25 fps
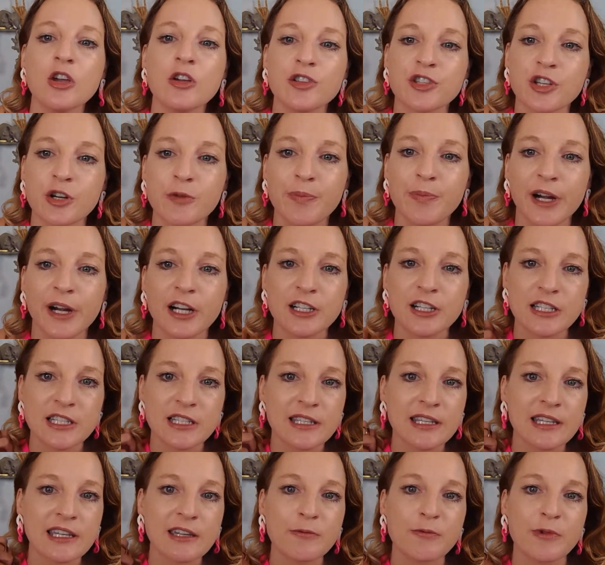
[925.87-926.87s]
So
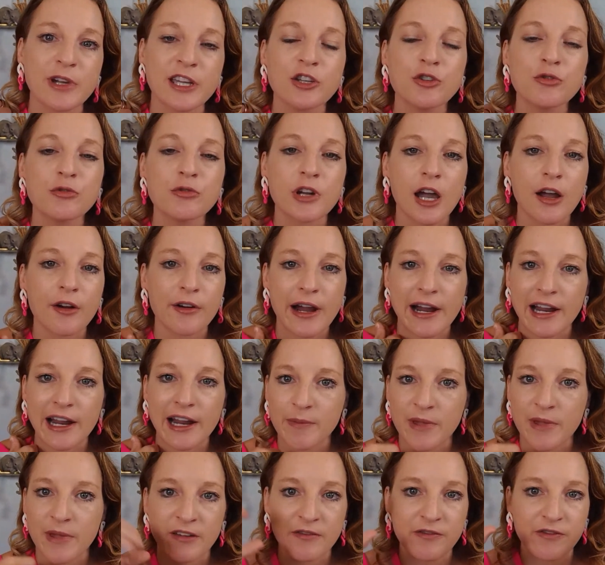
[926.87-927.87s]
personally, we do not
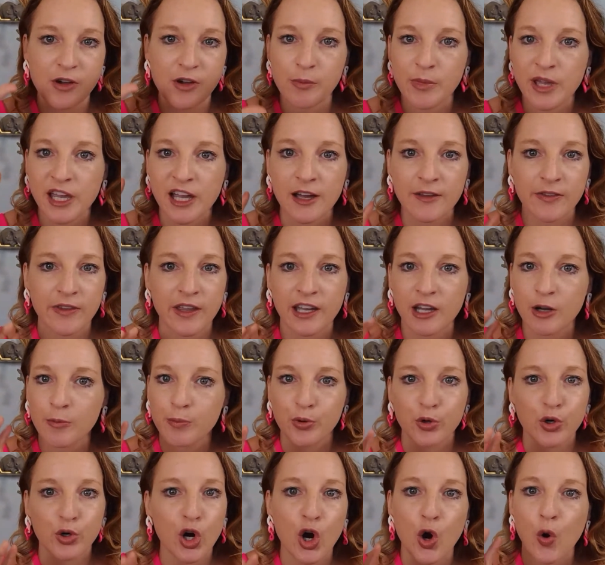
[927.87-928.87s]
recommend filming on like a
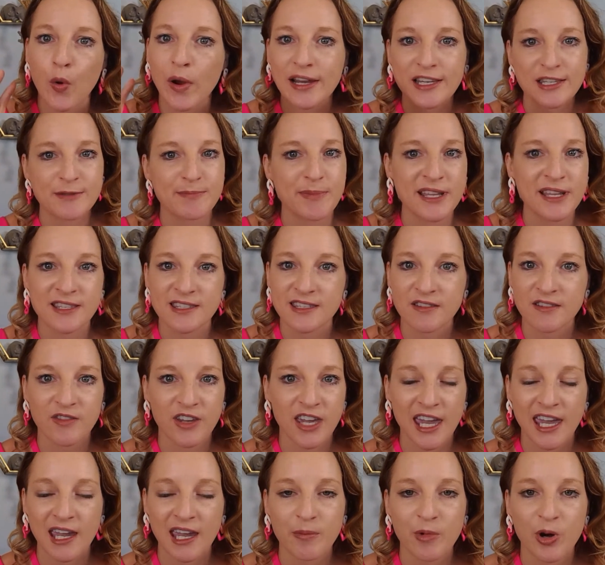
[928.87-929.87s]
pro expensive
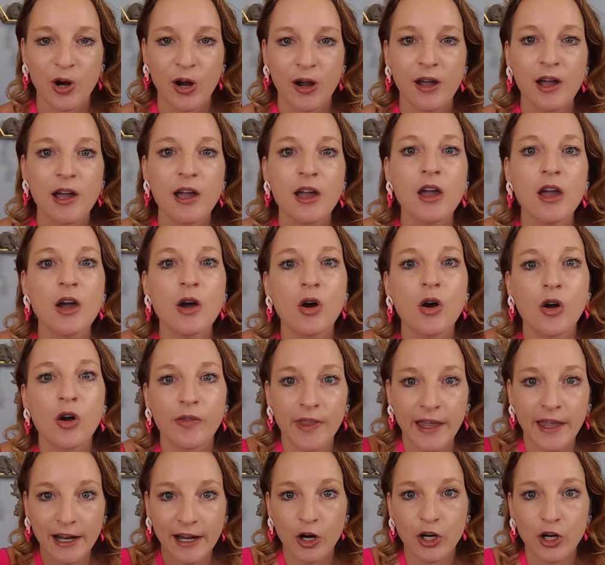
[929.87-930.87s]
camera.
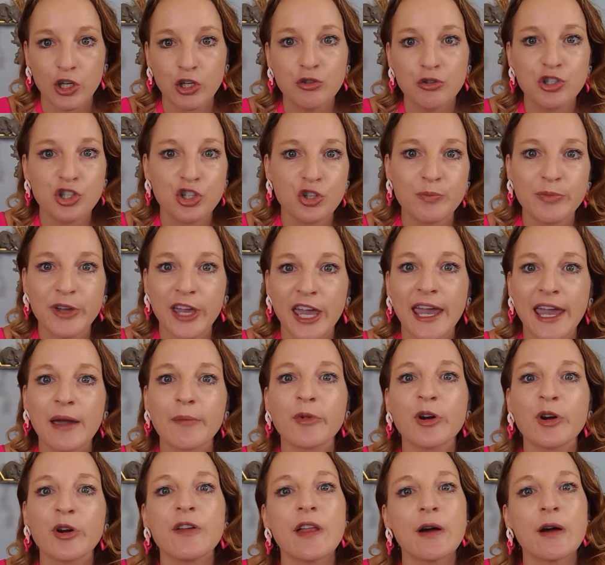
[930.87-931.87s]
Like our YouTube
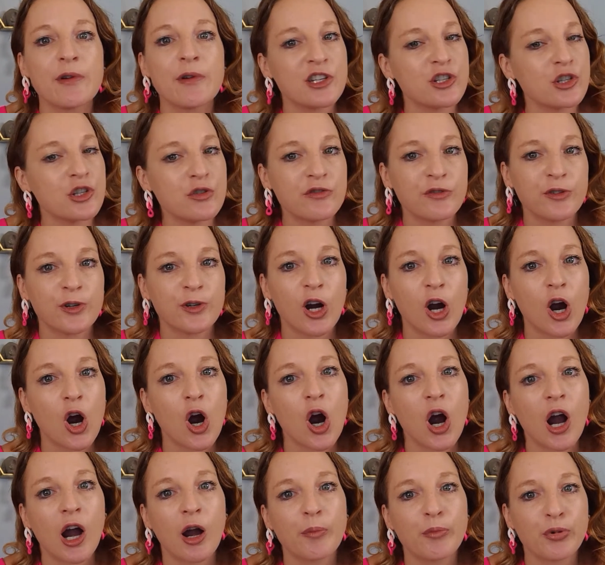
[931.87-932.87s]
camera that we do for
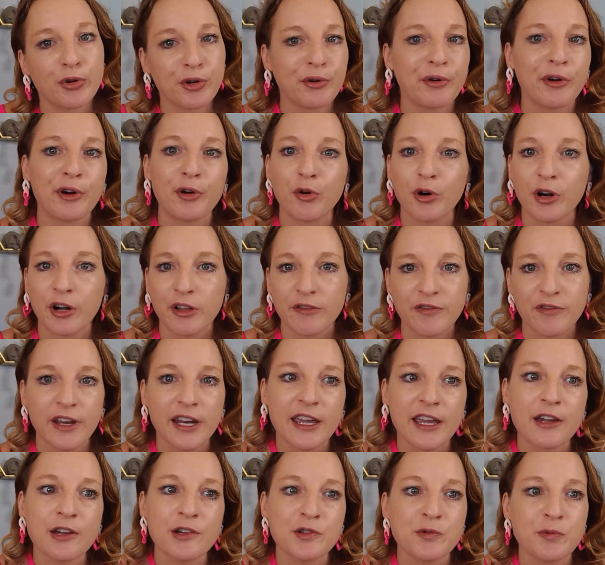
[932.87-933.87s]
our pre-recorded
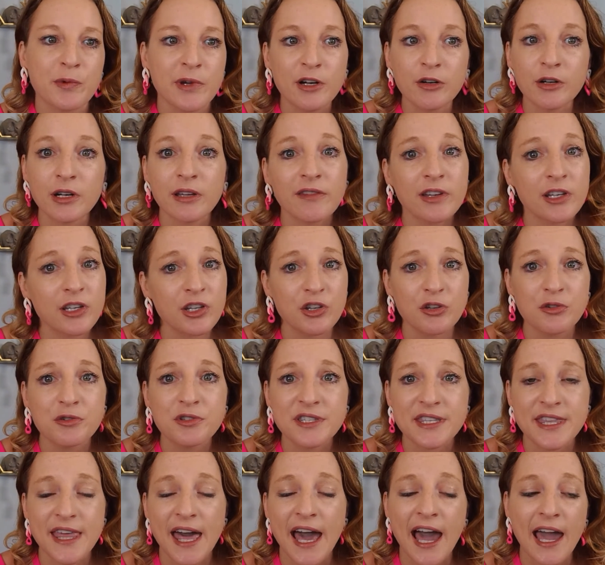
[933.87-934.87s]
videos, we don't even
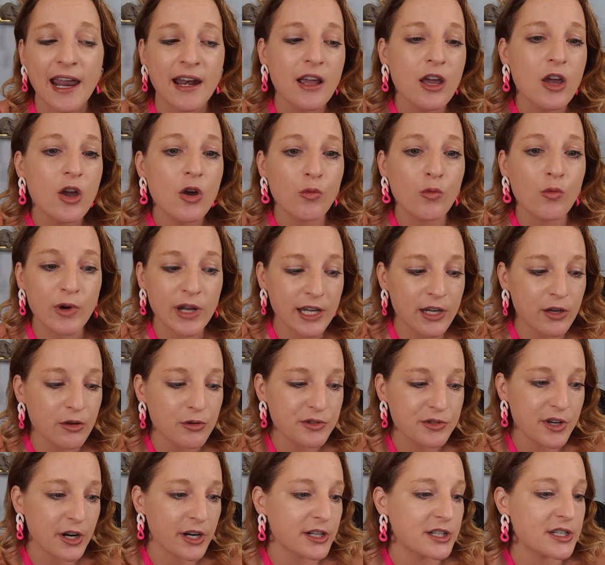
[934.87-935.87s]
use that. We
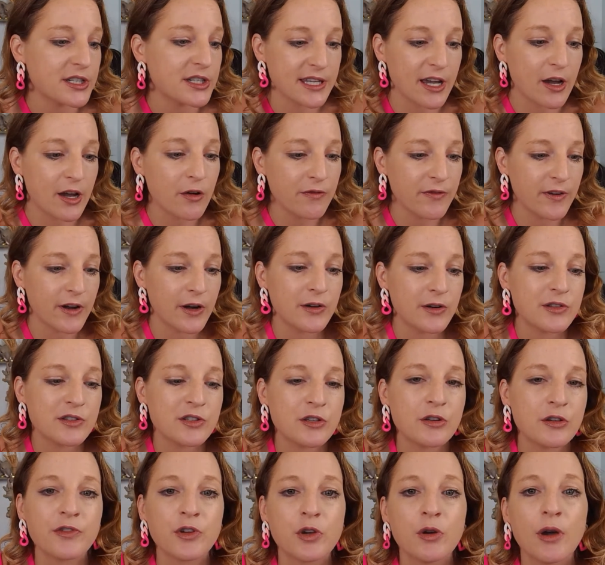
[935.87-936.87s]
use our cell phone.
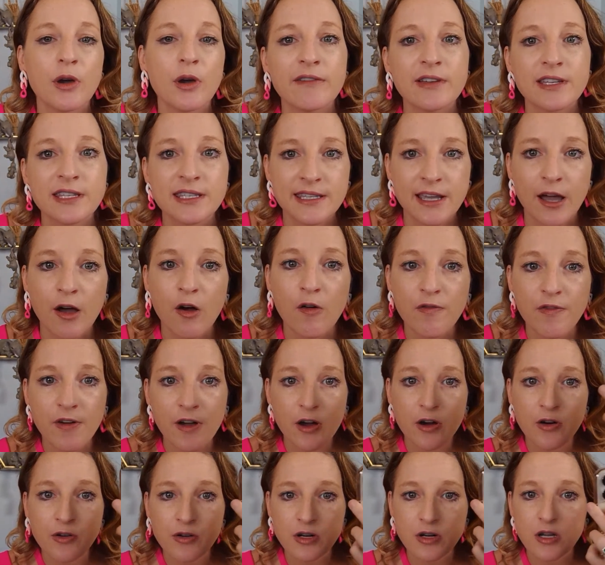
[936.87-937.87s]
So if you have a cell
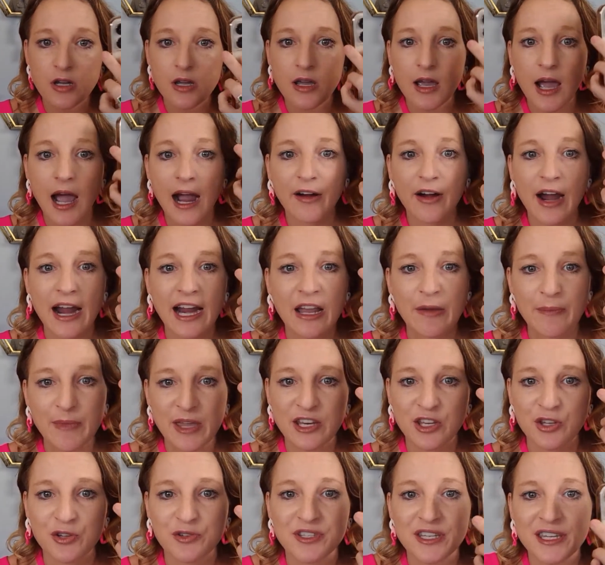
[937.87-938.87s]
phone, I
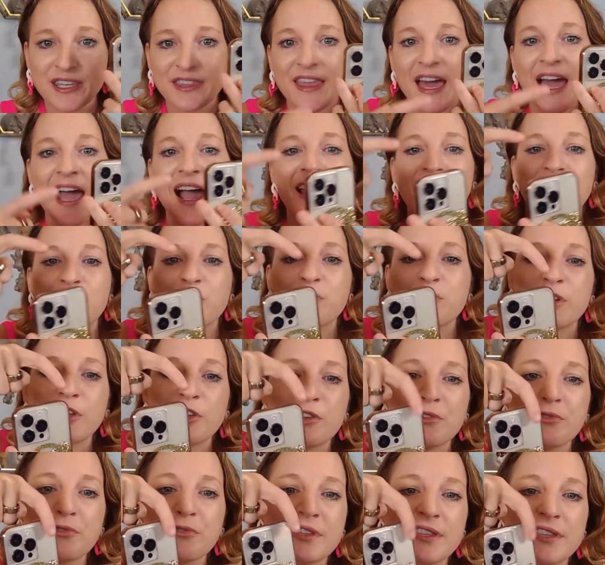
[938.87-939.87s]
recommend using that. You want to
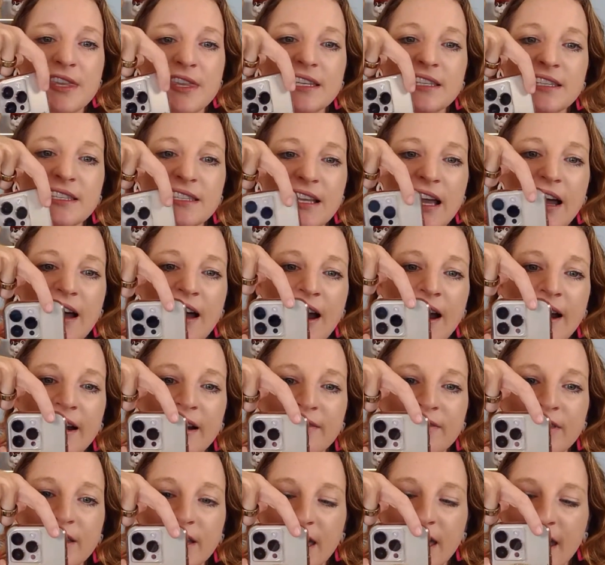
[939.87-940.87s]
use this side
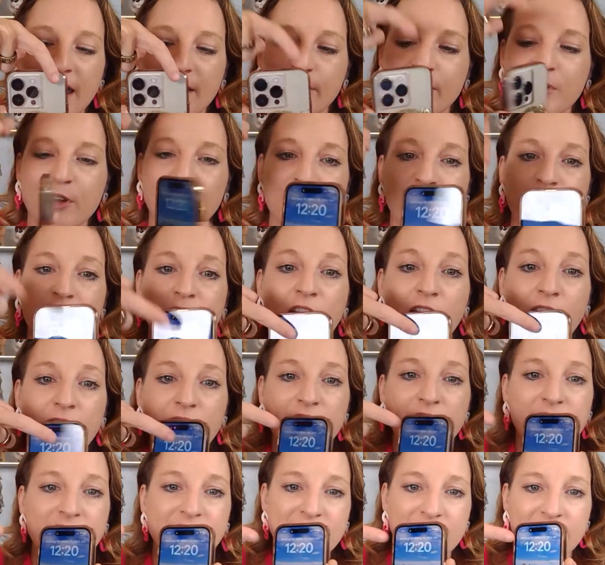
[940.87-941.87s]
of the camera, not
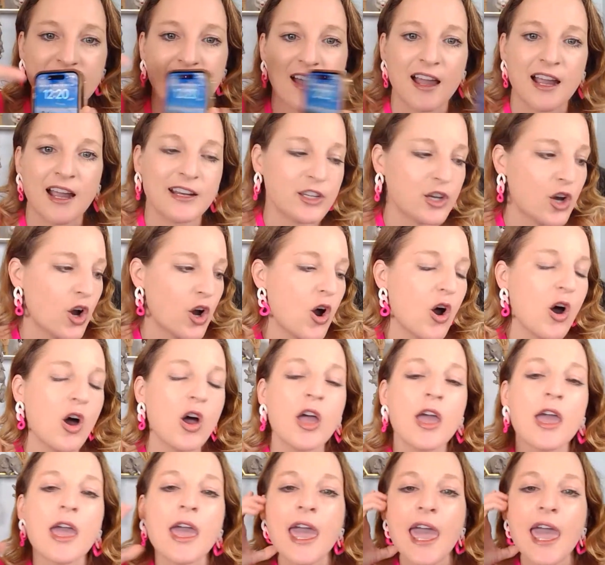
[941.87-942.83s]
this side, y'all.